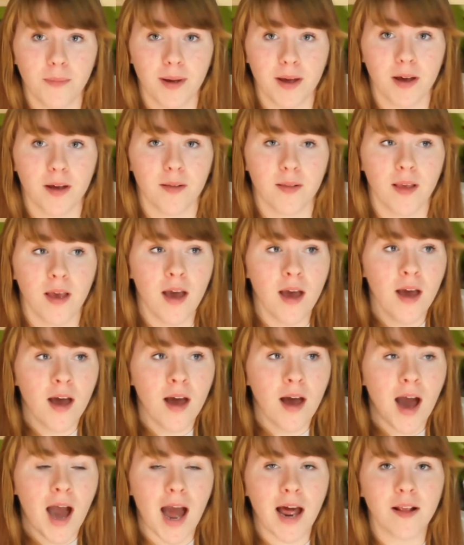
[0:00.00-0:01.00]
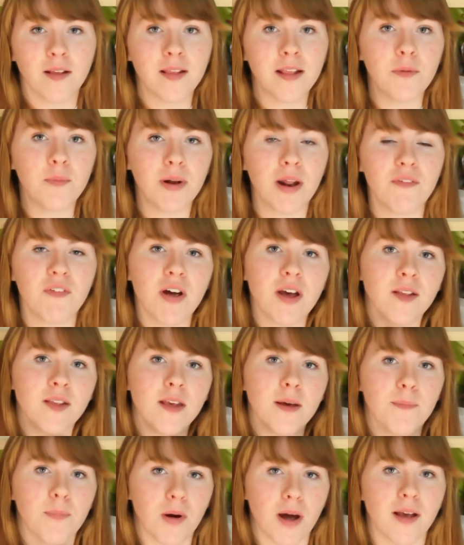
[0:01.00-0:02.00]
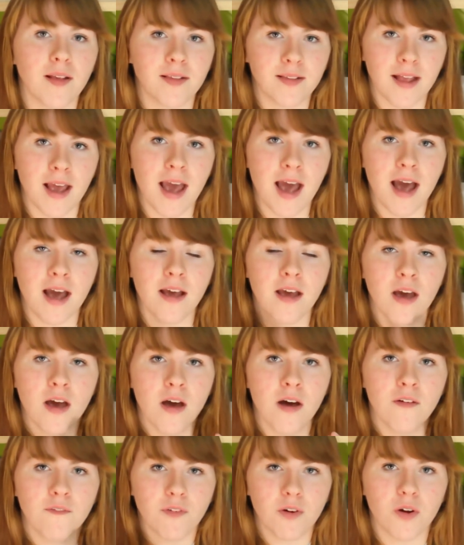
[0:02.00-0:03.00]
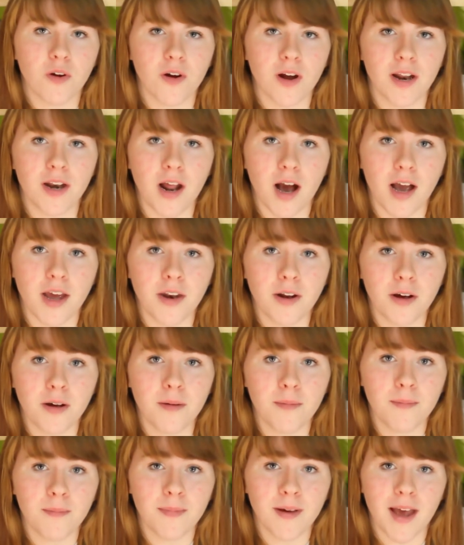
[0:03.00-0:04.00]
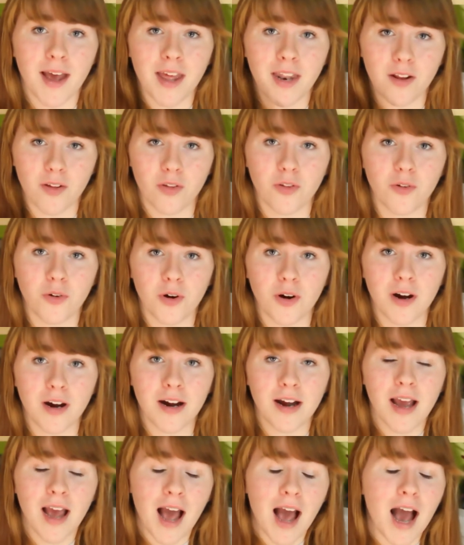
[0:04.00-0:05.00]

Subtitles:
Because honestly, whenever I see a price tag for an item in a store,